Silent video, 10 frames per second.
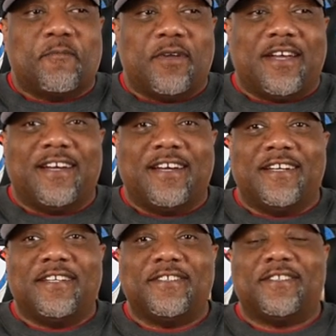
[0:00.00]

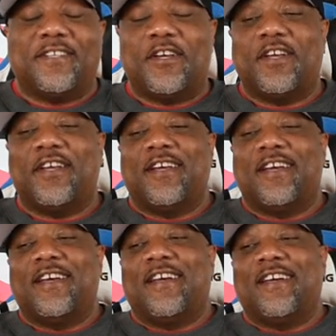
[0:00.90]
because
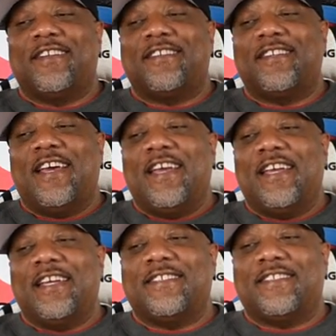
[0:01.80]
today
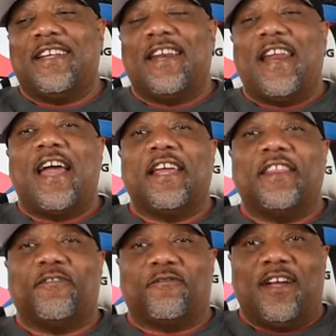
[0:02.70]
is the
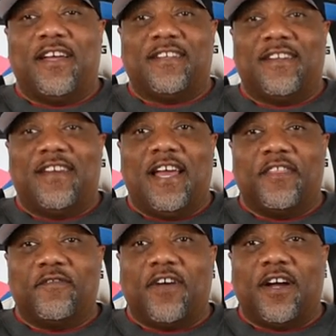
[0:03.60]
9th, right? The
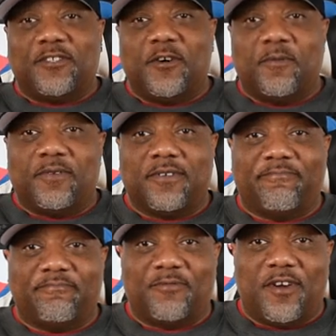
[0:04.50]
9th of October,
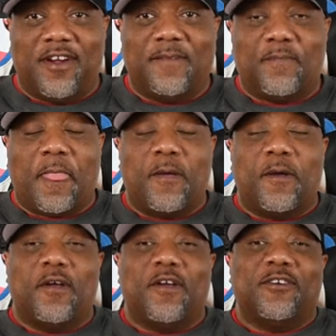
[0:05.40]
alright?
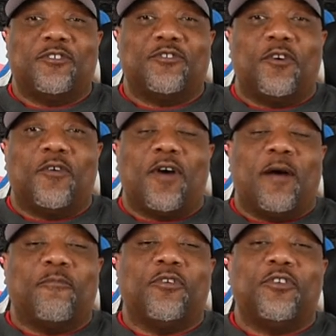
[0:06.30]
So
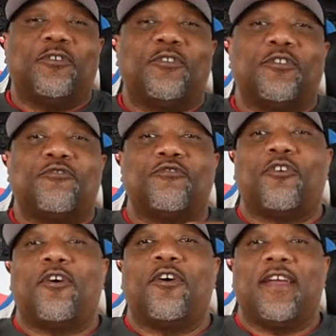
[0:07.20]
I'm gonna do the
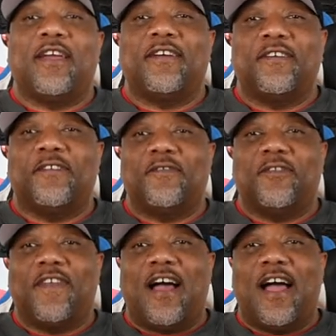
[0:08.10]
drawing
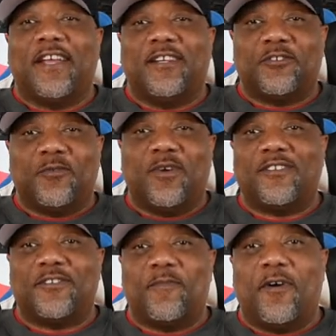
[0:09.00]
for the Oculus
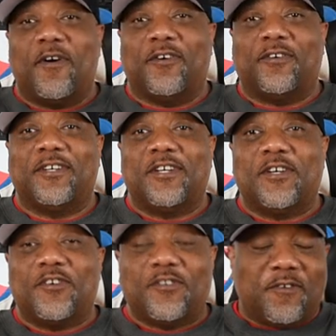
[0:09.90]
Quest tomorrow.
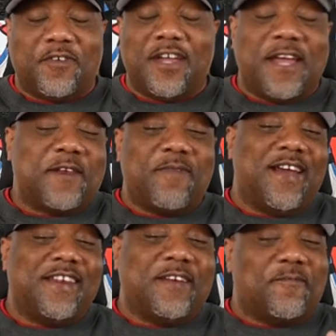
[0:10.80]
So if you got
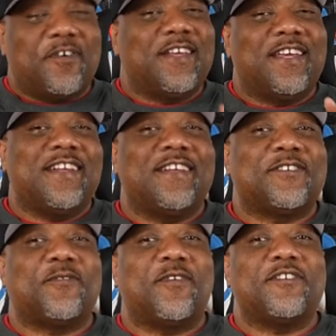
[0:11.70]
anybody that wanna get in
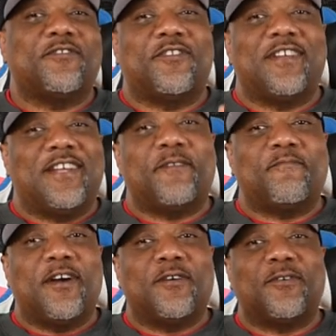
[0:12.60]
this Quest drawing, let
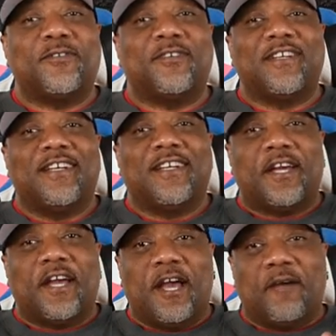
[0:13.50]
them know.
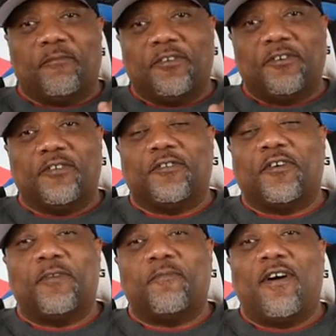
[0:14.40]
I'm gonna do the
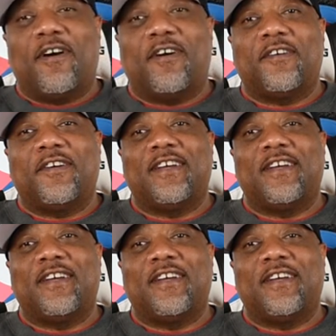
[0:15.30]
drawing tomorrow